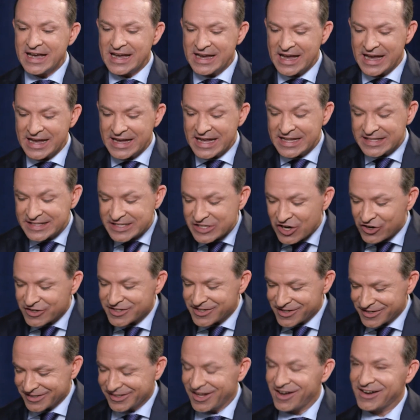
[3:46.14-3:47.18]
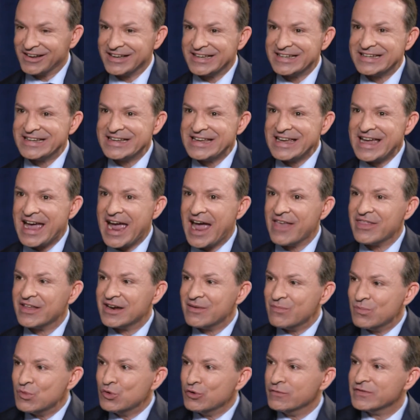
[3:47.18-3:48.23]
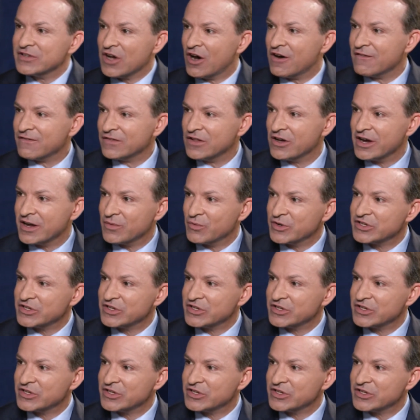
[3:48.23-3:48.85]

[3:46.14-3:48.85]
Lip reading: it starts online and then it moves offline,